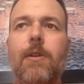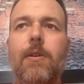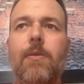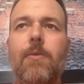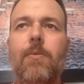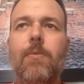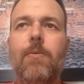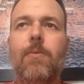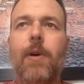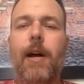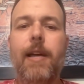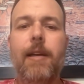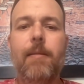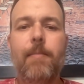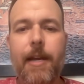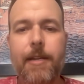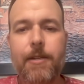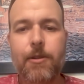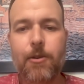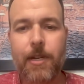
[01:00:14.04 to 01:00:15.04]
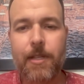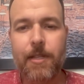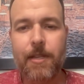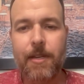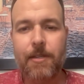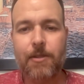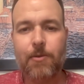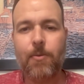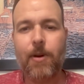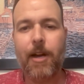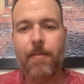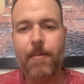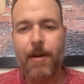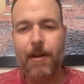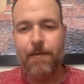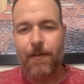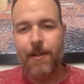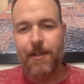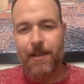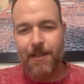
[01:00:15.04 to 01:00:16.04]
"Why am I doing this? Why am
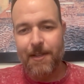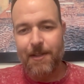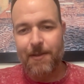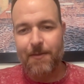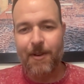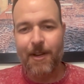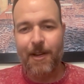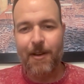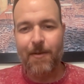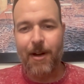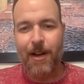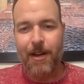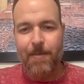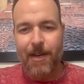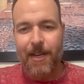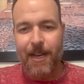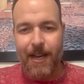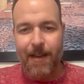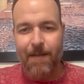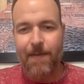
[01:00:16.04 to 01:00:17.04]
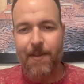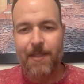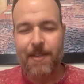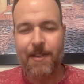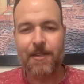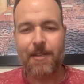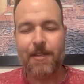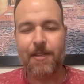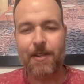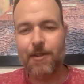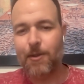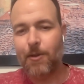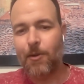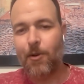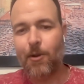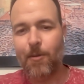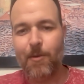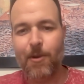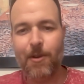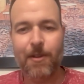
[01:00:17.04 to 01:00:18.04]
I feeling this way? Why am I having this? Is this
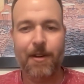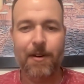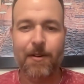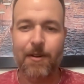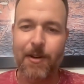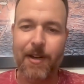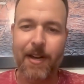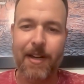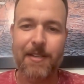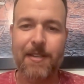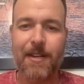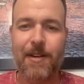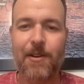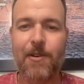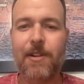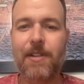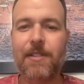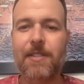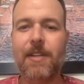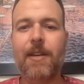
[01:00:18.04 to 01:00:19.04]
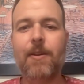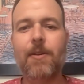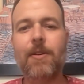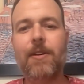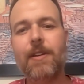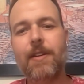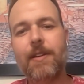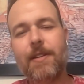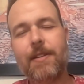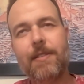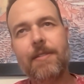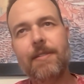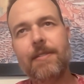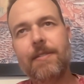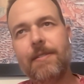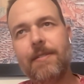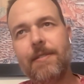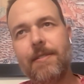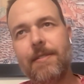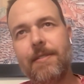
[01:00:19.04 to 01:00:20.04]
normal? Are you guys, you know?" And it's like,
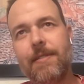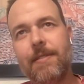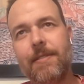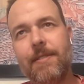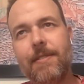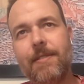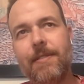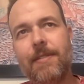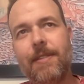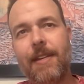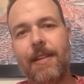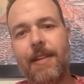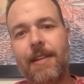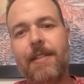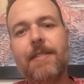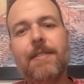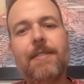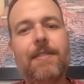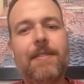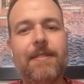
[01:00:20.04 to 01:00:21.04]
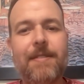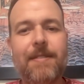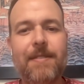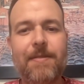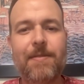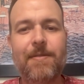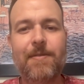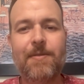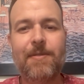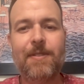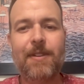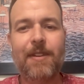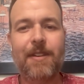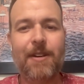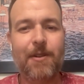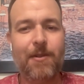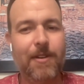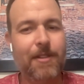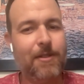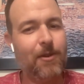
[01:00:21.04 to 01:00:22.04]
it is. You
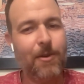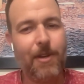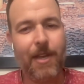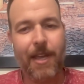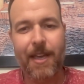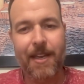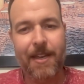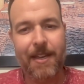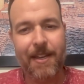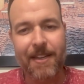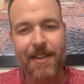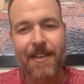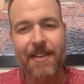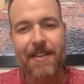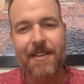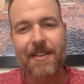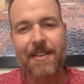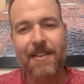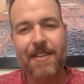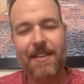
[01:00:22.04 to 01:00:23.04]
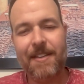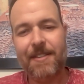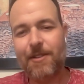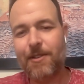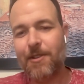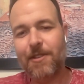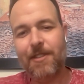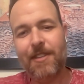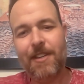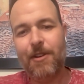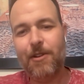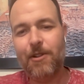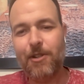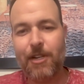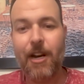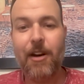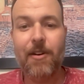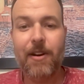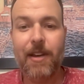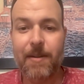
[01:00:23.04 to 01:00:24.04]
know, mm-hmm. it's mm. okay. It's good that you're
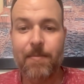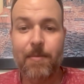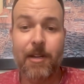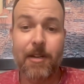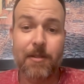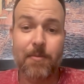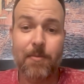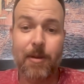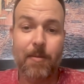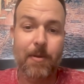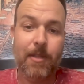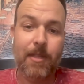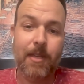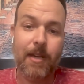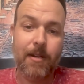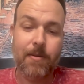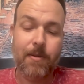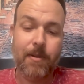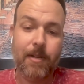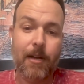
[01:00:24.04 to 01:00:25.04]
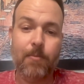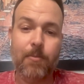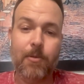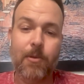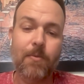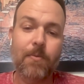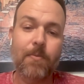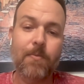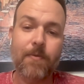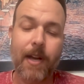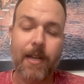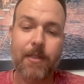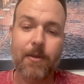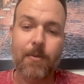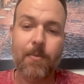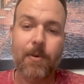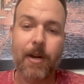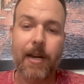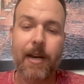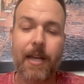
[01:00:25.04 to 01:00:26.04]
sharing because maybe that'll help you find
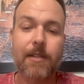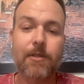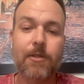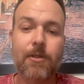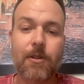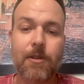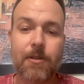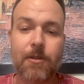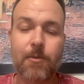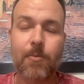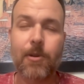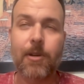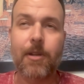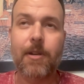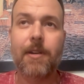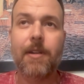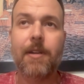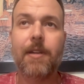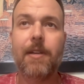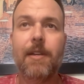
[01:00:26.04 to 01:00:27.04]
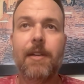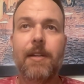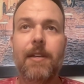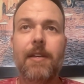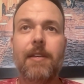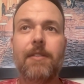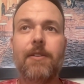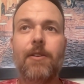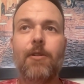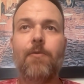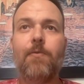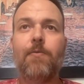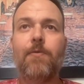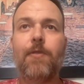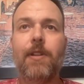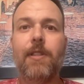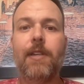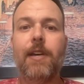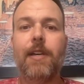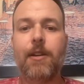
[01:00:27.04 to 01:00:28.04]
the right answers, but don't
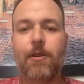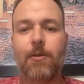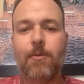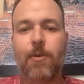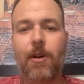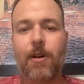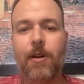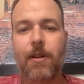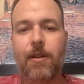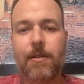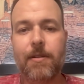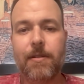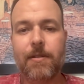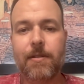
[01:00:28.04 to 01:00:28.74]
feel like you're wrong